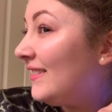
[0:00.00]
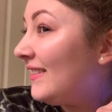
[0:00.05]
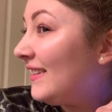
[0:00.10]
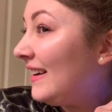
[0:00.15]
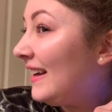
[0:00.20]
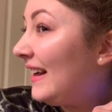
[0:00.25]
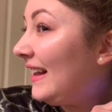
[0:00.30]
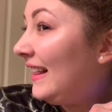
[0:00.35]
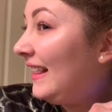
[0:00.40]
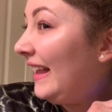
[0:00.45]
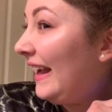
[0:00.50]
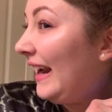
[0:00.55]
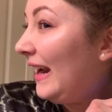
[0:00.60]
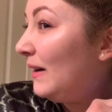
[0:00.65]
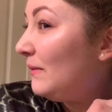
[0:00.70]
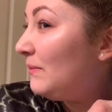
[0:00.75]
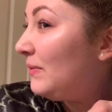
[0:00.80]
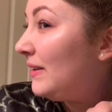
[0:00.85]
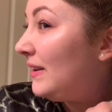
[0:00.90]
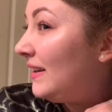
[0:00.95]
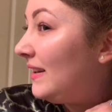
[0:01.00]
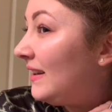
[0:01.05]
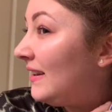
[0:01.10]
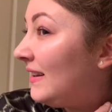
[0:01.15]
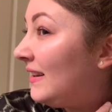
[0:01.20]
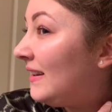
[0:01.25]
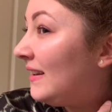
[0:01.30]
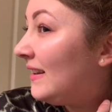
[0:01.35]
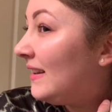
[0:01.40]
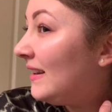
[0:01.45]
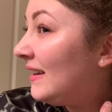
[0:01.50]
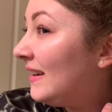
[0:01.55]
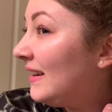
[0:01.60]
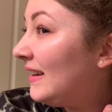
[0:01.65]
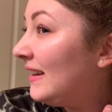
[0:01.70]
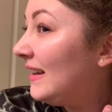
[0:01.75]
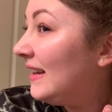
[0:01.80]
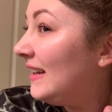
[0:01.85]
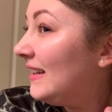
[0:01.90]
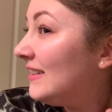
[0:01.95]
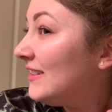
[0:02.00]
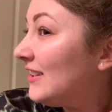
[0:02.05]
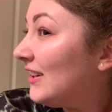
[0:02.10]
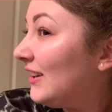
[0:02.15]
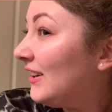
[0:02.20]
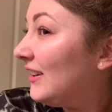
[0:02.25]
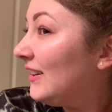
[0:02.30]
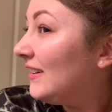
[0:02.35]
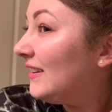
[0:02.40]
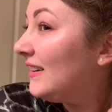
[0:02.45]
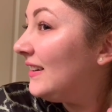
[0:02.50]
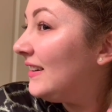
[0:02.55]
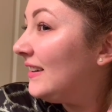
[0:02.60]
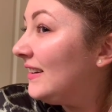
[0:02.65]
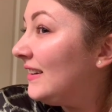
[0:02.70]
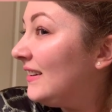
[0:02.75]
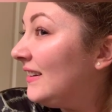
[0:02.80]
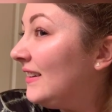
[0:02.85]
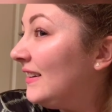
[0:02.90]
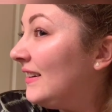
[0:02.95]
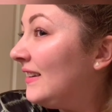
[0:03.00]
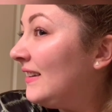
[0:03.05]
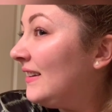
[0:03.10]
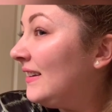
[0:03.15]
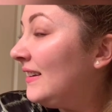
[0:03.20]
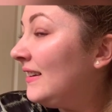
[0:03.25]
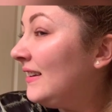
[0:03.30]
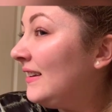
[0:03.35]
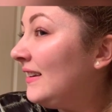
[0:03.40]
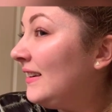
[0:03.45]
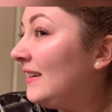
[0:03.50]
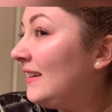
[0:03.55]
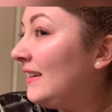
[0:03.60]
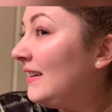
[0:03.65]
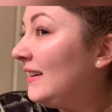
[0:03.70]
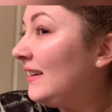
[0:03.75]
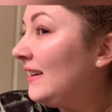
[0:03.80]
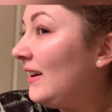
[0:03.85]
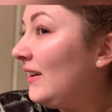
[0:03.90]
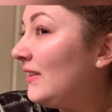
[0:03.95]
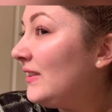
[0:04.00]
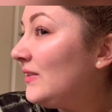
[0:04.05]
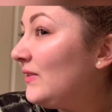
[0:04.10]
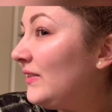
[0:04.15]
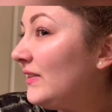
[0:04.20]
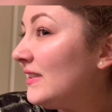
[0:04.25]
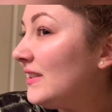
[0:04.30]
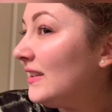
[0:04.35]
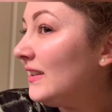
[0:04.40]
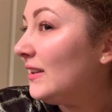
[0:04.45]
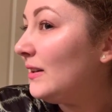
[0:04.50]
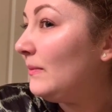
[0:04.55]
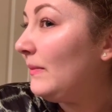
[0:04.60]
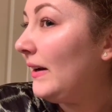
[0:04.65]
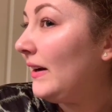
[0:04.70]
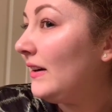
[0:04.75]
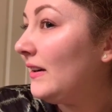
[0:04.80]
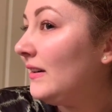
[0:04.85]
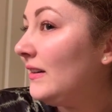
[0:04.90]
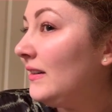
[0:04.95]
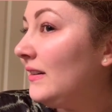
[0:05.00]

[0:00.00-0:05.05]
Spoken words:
And clamp and turn. This feels a little better.